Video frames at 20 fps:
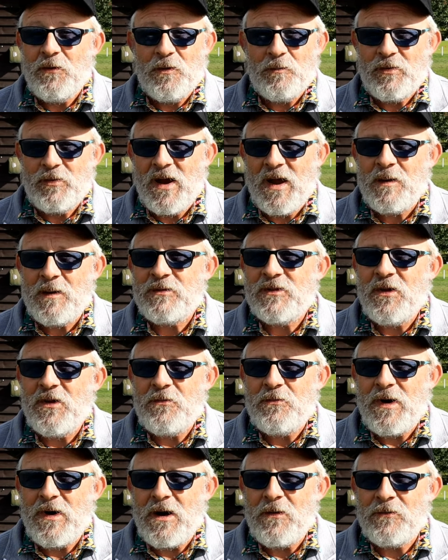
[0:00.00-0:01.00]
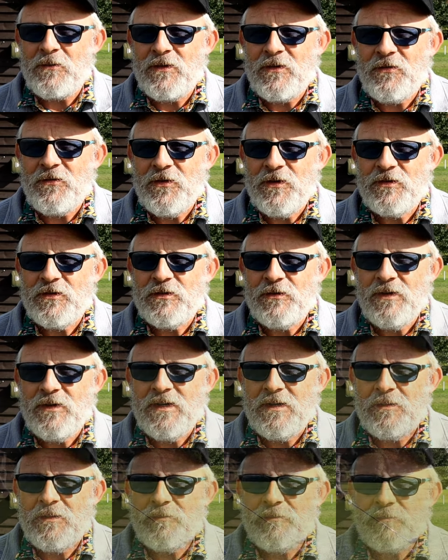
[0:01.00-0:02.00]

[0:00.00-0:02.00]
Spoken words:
or perhaps around the first green.